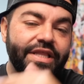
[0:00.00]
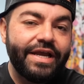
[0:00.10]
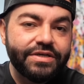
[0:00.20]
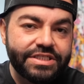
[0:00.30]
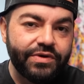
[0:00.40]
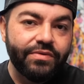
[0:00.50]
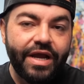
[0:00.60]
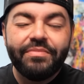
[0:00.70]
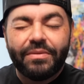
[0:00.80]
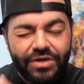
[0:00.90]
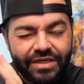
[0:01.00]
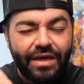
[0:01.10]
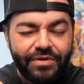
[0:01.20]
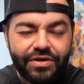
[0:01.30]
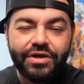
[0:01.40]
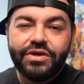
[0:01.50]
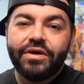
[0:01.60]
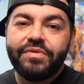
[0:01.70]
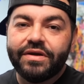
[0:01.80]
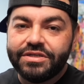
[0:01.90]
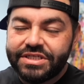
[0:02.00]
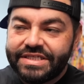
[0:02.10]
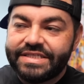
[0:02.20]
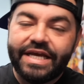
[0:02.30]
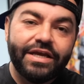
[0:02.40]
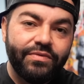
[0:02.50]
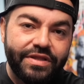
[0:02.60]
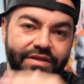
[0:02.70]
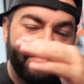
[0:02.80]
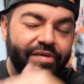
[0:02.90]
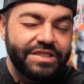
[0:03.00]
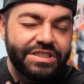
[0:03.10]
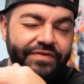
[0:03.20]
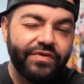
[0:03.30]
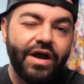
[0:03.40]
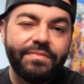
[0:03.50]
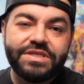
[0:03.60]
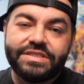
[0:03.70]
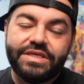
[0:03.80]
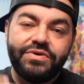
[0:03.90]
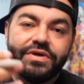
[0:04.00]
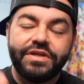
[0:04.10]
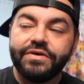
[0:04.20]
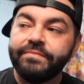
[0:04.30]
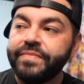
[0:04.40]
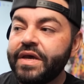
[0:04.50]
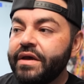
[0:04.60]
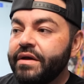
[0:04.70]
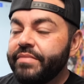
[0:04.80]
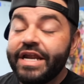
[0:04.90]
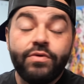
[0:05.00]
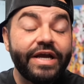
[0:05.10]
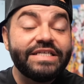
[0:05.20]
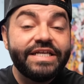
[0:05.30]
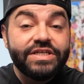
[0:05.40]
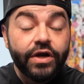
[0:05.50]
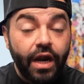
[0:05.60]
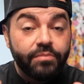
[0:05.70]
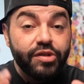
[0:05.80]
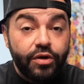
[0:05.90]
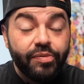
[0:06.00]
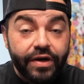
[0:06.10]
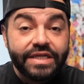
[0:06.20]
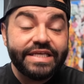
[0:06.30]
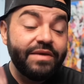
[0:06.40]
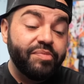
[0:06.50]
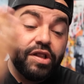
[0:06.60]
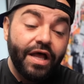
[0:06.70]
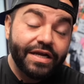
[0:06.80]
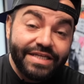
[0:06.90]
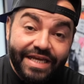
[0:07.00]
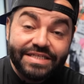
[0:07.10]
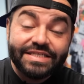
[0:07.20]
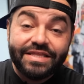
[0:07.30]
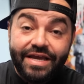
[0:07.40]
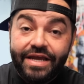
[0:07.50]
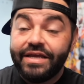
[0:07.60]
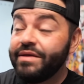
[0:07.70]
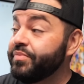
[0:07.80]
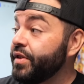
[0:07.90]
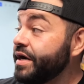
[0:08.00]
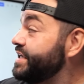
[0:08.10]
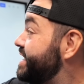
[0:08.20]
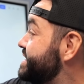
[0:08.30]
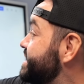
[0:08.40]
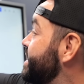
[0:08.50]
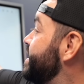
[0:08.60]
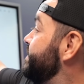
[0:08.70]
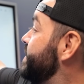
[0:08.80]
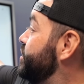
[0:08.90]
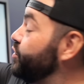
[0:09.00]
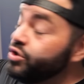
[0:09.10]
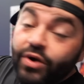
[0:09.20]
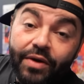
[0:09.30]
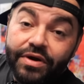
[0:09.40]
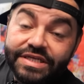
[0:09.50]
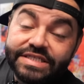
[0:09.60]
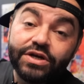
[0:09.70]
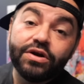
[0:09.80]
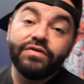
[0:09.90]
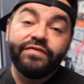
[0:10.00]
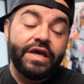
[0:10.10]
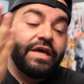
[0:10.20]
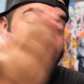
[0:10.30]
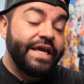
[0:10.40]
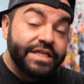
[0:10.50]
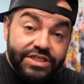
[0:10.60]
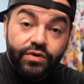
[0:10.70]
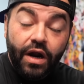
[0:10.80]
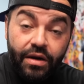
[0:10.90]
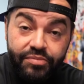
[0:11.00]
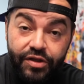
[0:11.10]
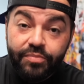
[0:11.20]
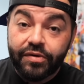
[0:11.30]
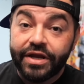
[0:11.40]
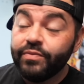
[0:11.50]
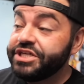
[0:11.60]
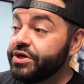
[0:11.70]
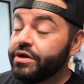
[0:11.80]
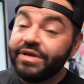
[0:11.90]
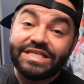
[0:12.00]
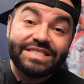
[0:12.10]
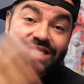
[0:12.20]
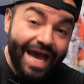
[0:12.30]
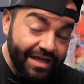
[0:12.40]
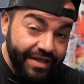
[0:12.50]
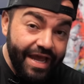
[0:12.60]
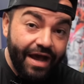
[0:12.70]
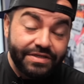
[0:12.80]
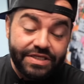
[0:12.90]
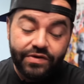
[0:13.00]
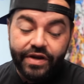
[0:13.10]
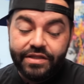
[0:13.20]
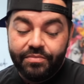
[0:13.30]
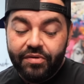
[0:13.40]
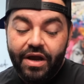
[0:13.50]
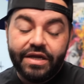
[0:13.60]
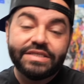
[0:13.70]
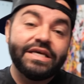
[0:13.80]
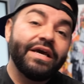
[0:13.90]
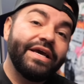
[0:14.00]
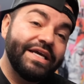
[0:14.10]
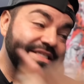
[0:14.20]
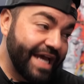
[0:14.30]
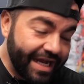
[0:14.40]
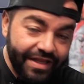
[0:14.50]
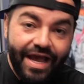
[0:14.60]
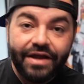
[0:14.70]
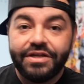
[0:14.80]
layers to it, right? But I'm gonna hook you up here in just a second with a bunch of different options that you can do. But anyways, he took our blueprint, he plugged his thing, he plugged his who do I want to serve into our blueprint. We showed him exactly how to create the products, exactly how to